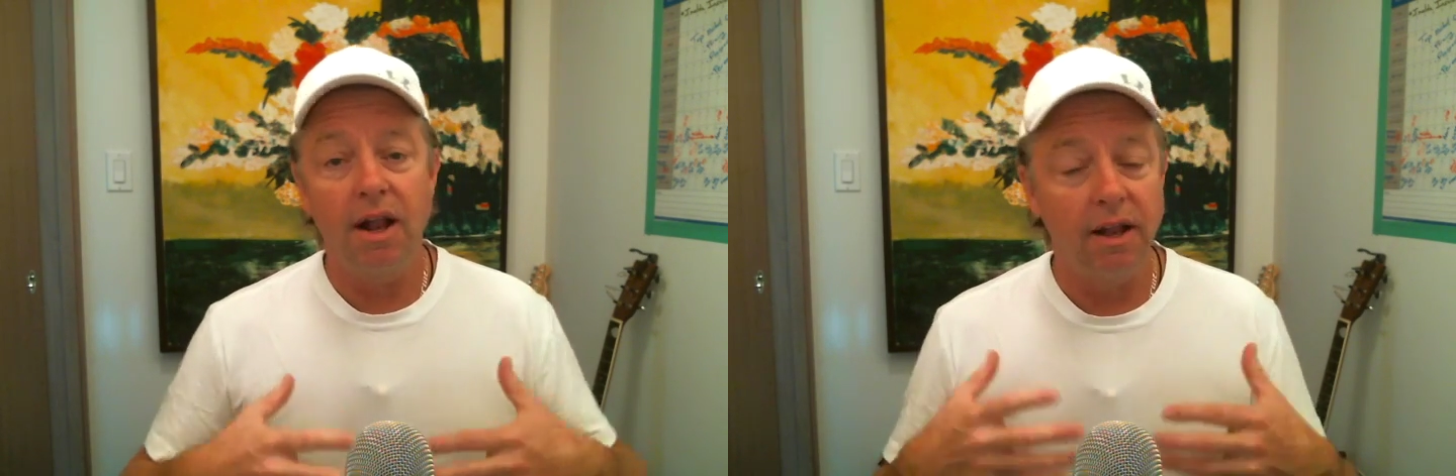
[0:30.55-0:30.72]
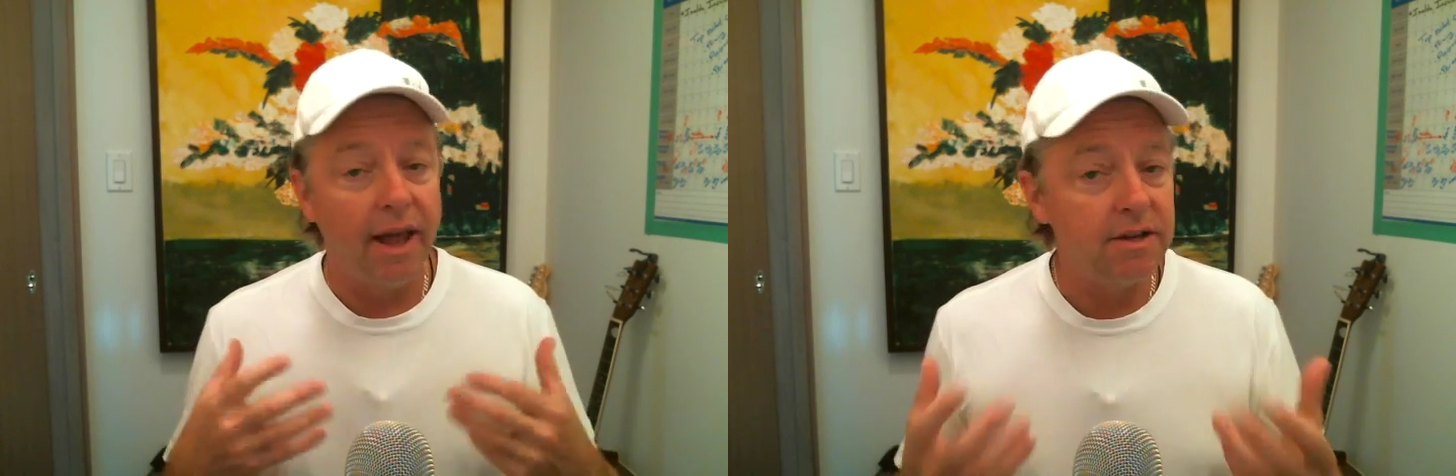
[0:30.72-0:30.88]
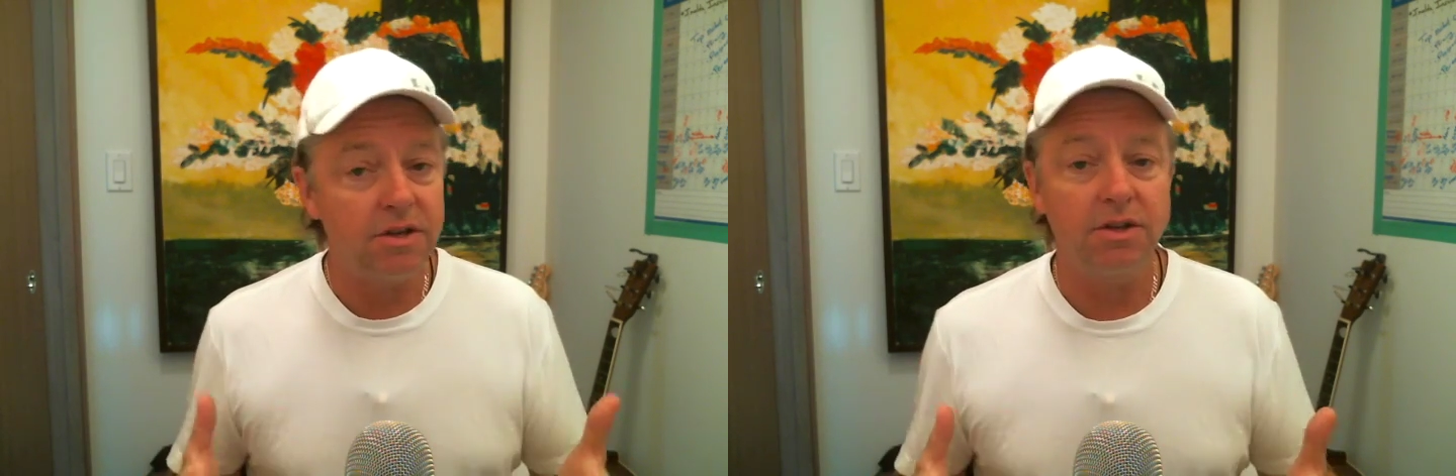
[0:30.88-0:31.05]

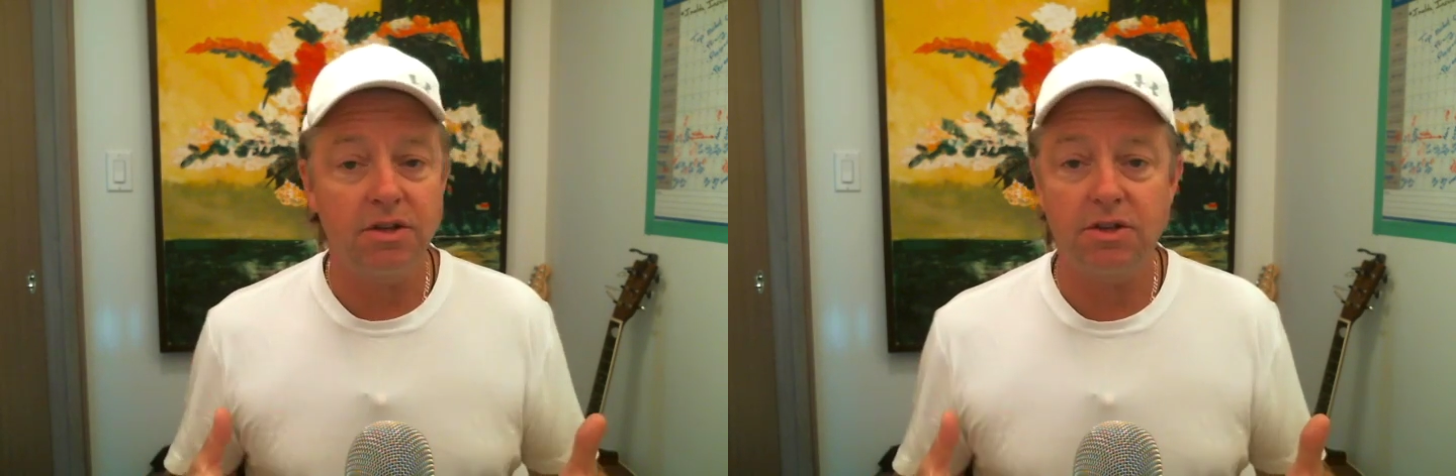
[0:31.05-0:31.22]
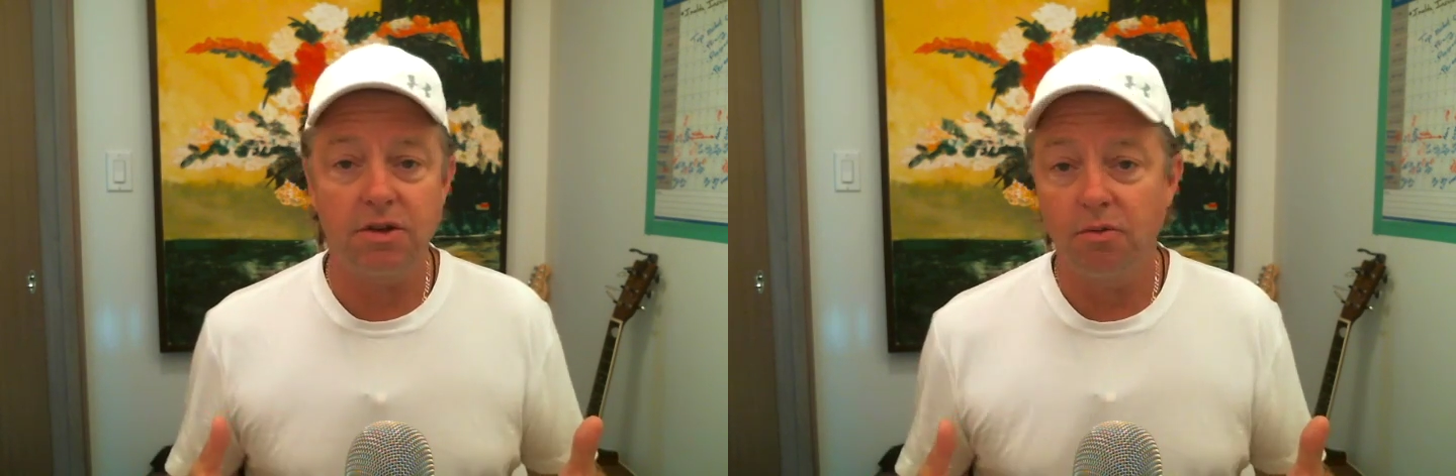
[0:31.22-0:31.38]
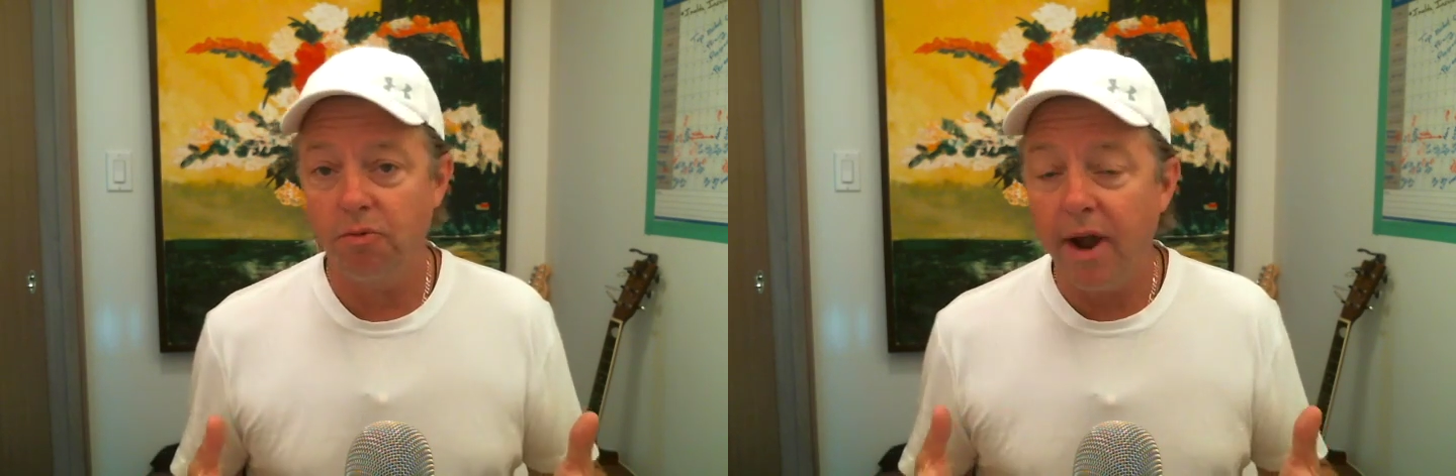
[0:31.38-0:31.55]

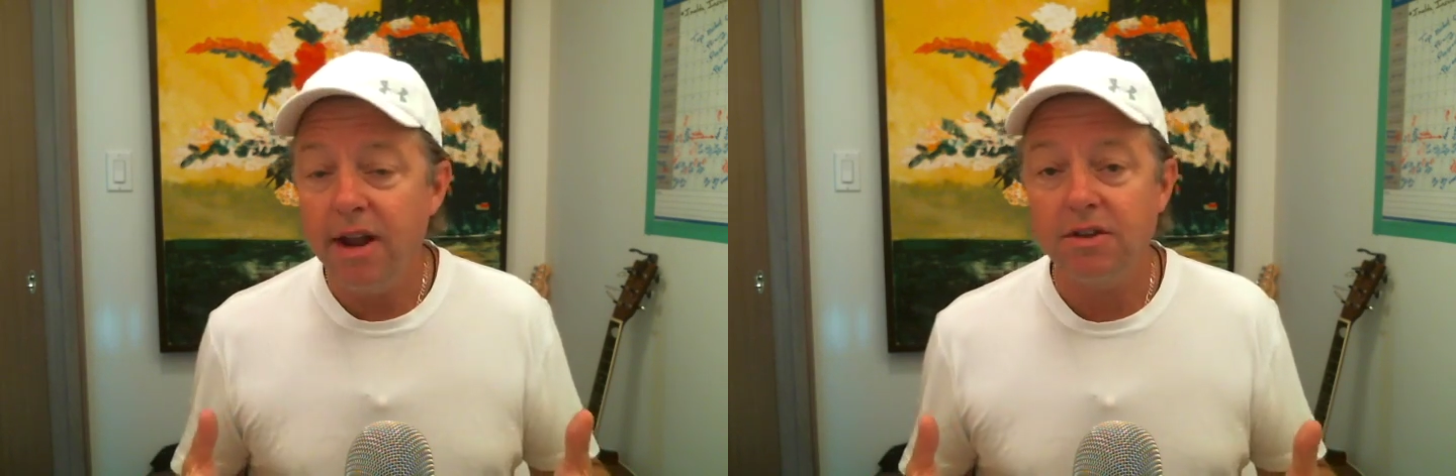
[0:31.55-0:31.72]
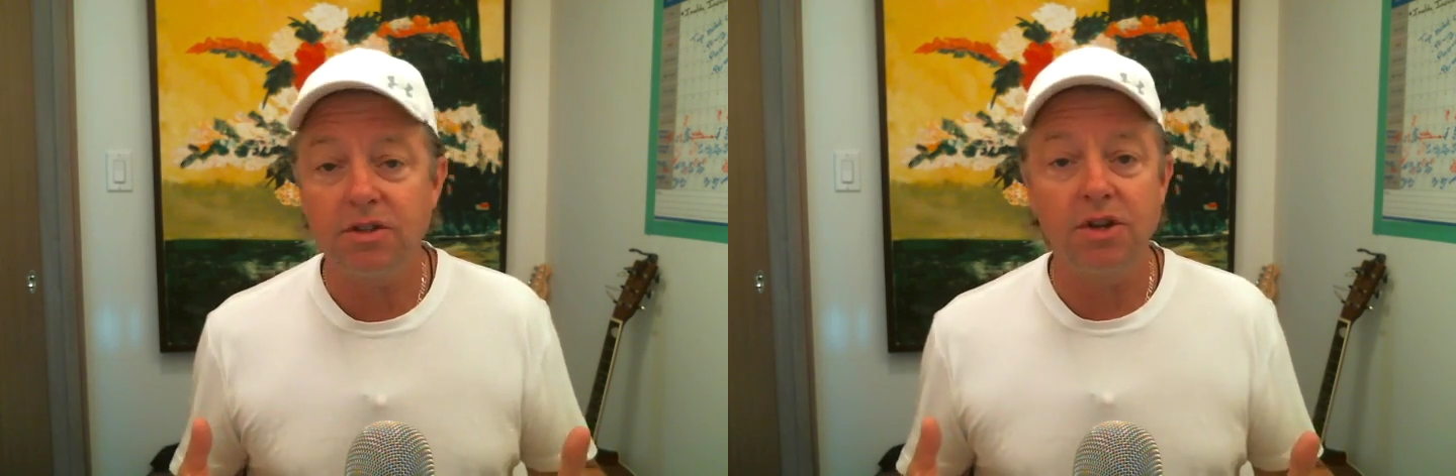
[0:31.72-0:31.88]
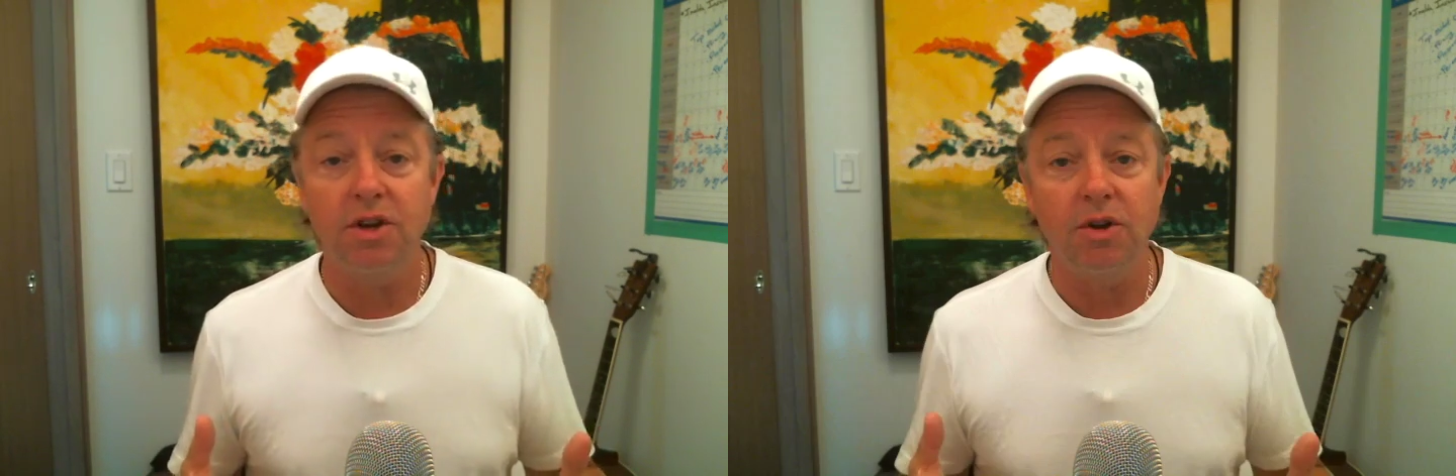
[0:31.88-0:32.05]
licensed
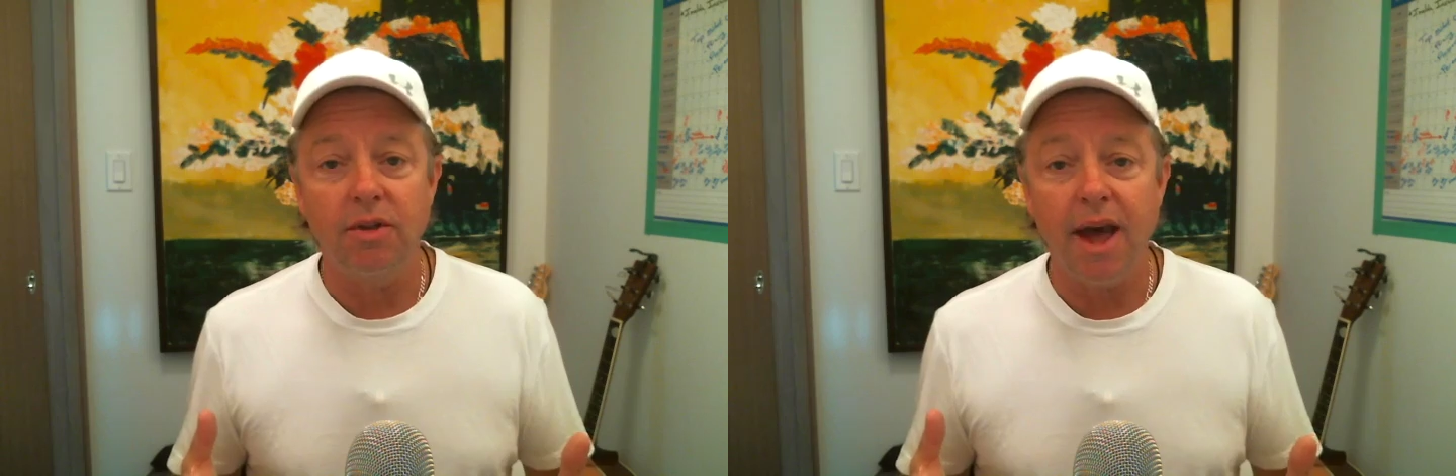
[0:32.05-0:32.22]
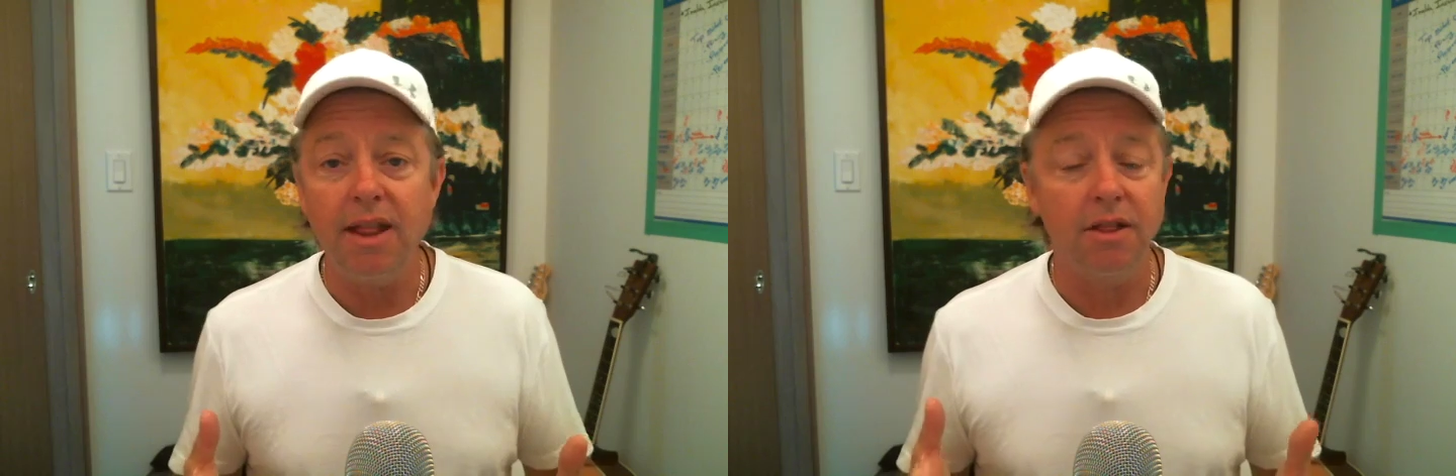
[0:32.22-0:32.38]
rights to do that.